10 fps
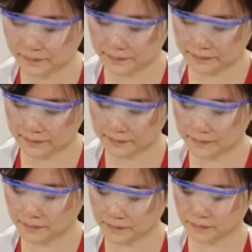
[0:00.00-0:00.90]

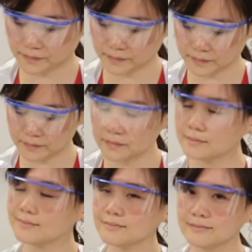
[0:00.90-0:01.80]

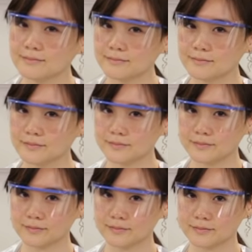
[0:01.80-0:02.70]

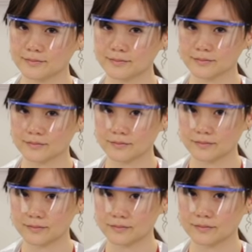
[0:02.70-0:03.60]

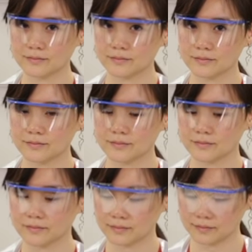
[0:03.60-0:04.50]

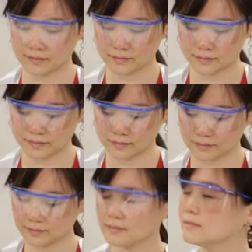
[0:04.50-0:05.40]

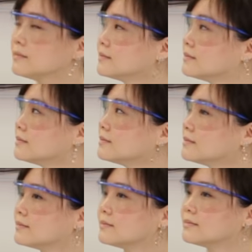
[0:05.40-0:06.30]

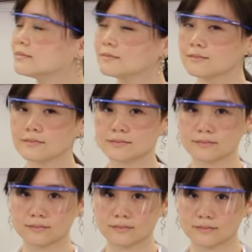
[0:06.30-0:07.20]

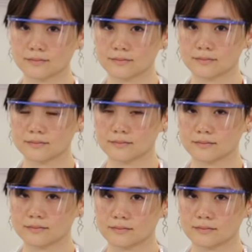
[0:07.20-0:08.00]
(silent)